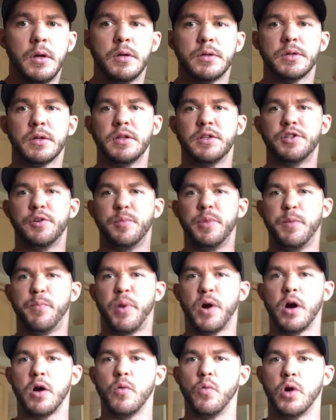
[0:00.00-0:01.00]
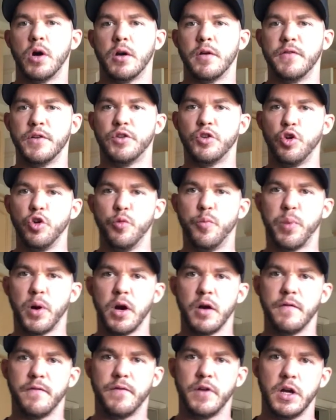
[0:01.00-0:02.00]
So this would be part one of a
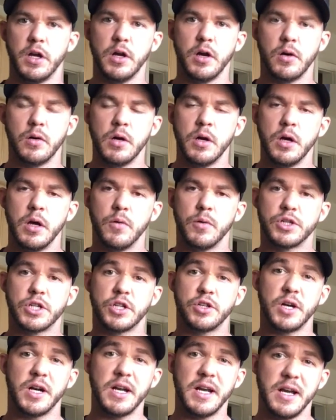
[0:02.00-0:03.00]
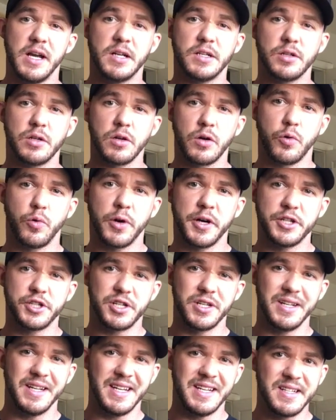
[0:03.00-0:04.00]
two-part video in which I try to answer the
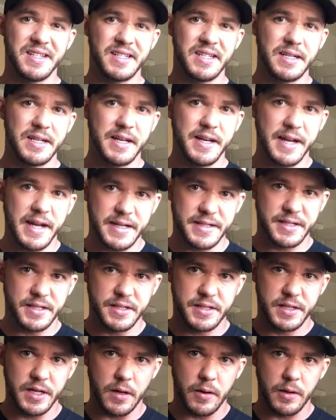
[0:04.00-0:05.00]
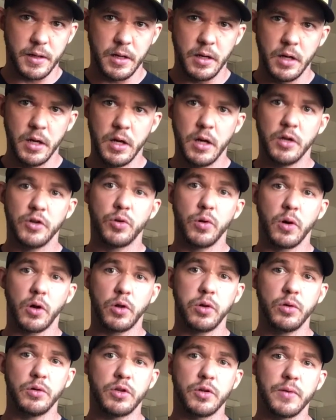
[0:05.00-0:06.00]
question, is it necessary to
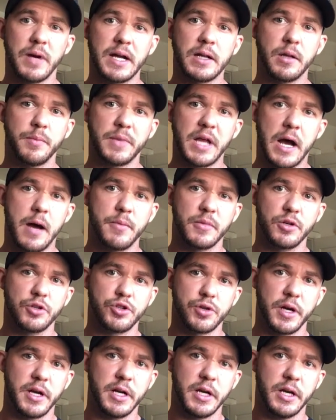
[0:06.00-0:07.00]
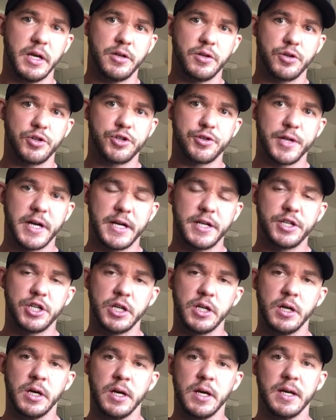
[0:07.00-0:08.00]
include direct abdominal training in your
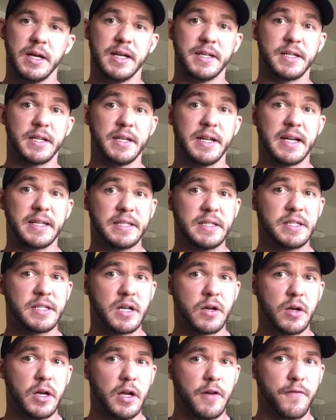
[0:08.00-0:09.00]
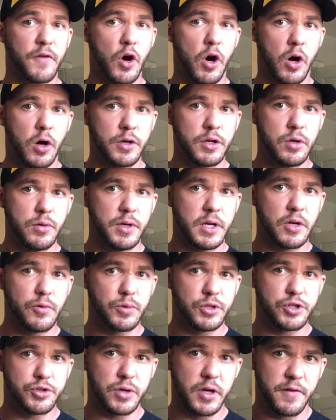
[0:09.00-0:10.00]
strategy? Is it necessary if all you did
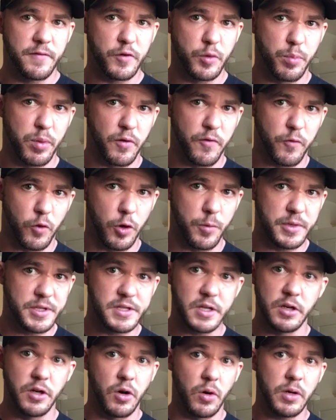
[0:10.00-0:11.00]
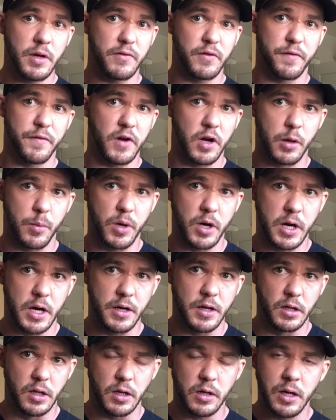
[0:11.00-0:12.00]
was train for performance and you don't give a fuck about how
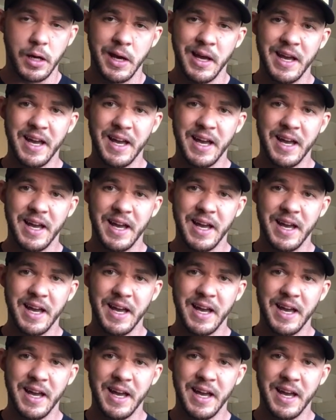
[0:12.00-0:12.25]
you look?